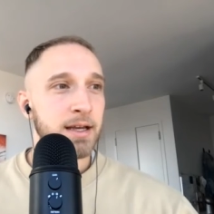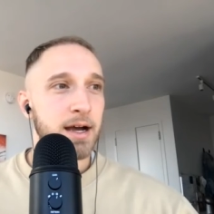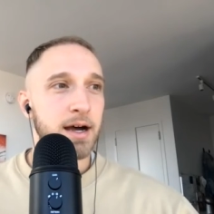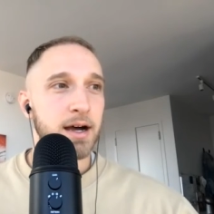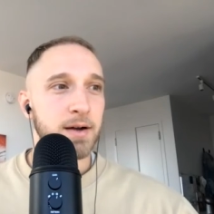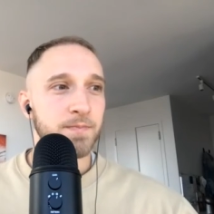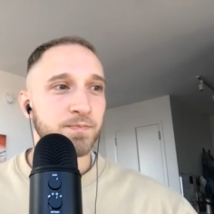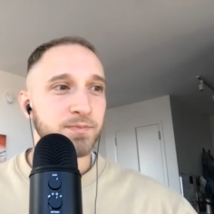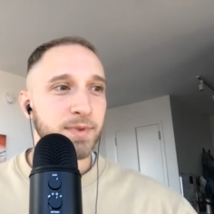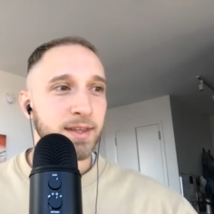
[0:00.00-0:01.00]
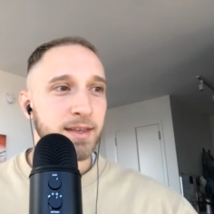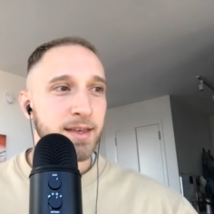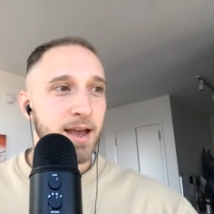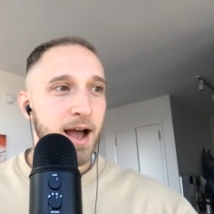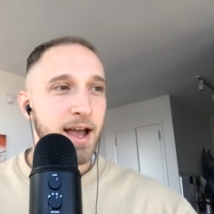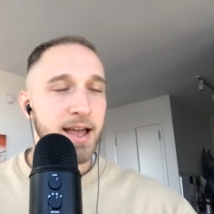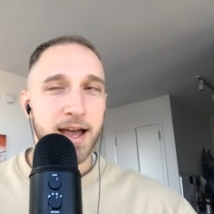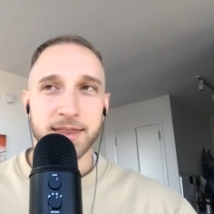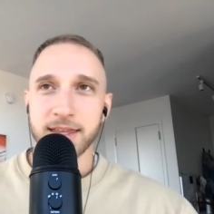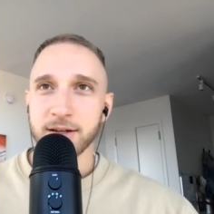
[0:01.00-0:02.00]
um
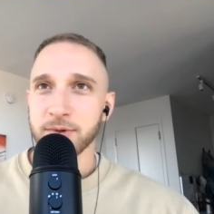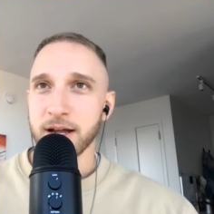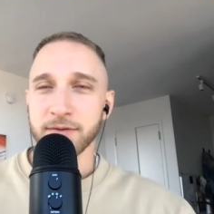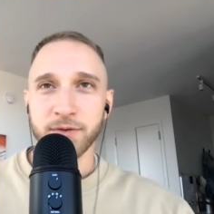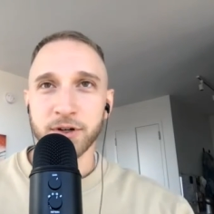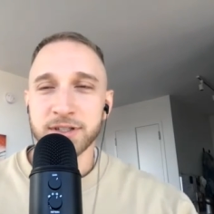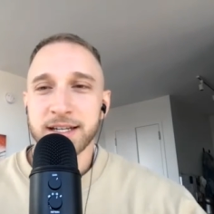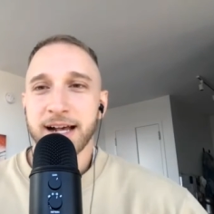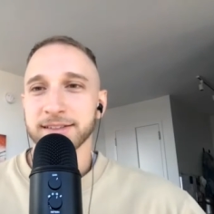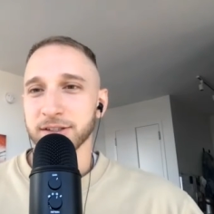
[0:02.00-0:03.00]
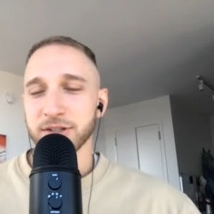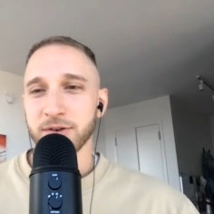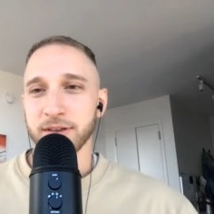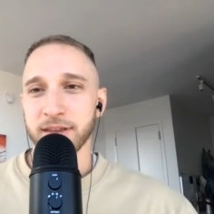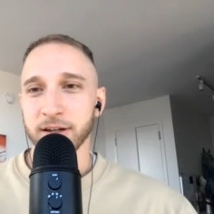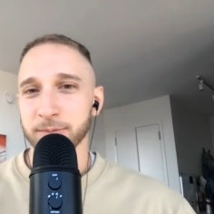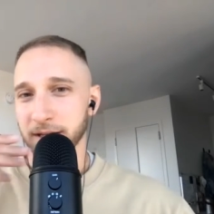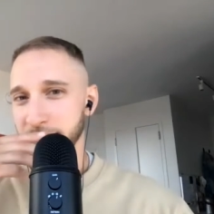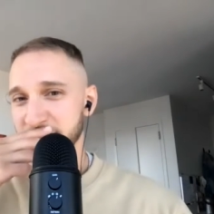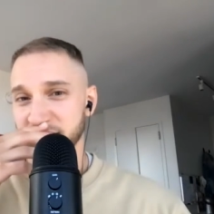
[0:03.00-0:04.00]
I think when I first announced I was going to therapy
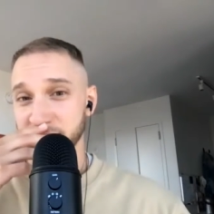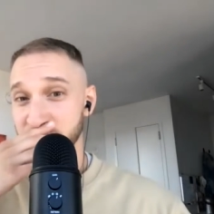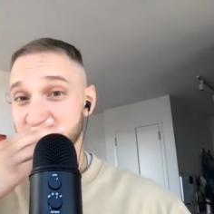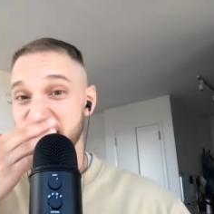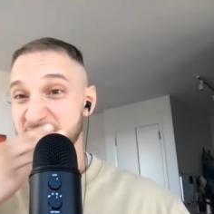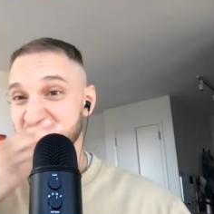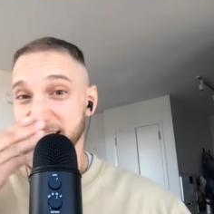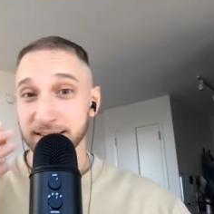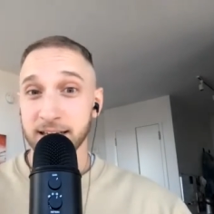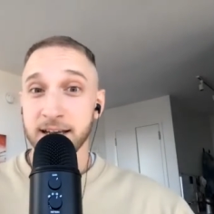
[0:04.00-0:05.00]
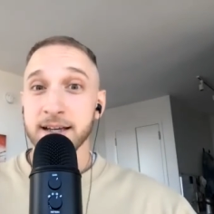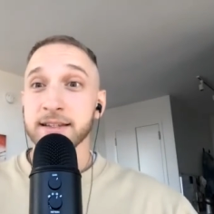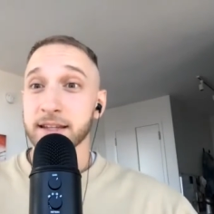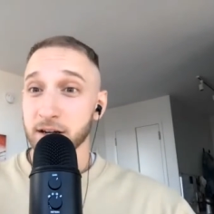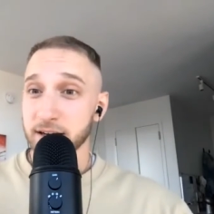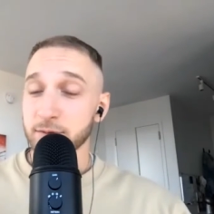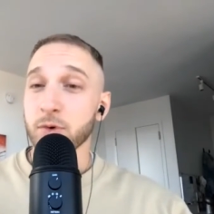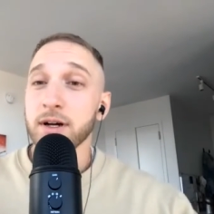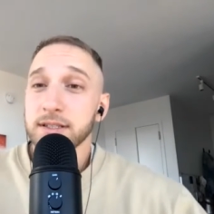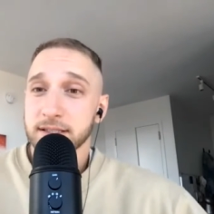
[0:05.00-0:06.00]
on like social media, because there it
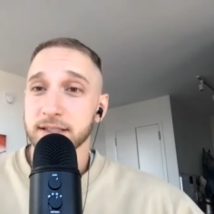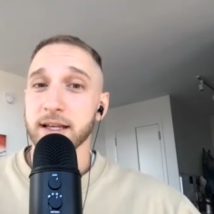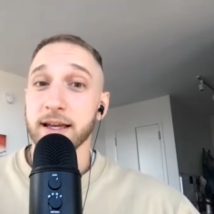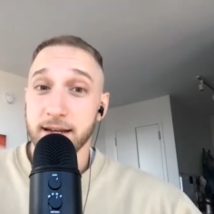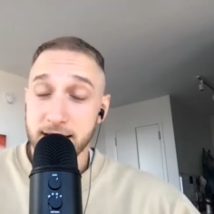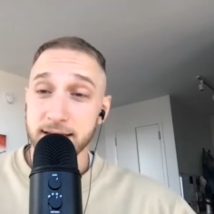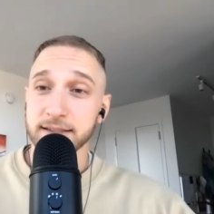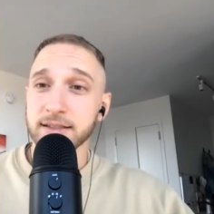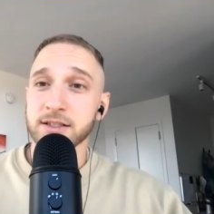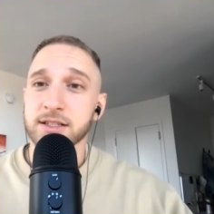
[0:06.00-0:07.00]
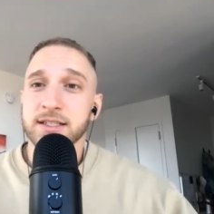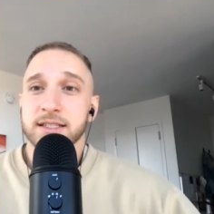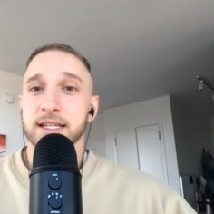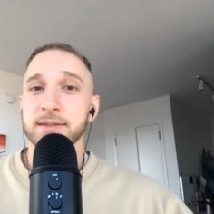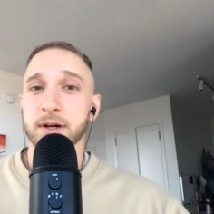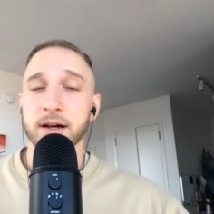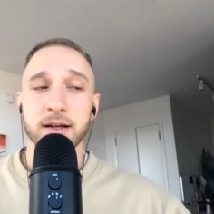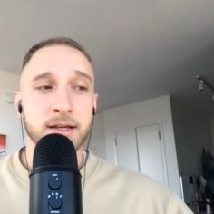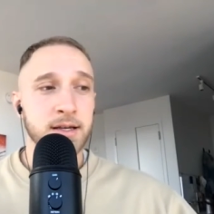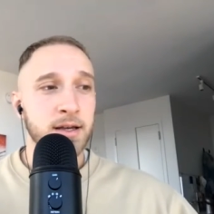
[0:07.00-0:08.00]
was and is such a stigma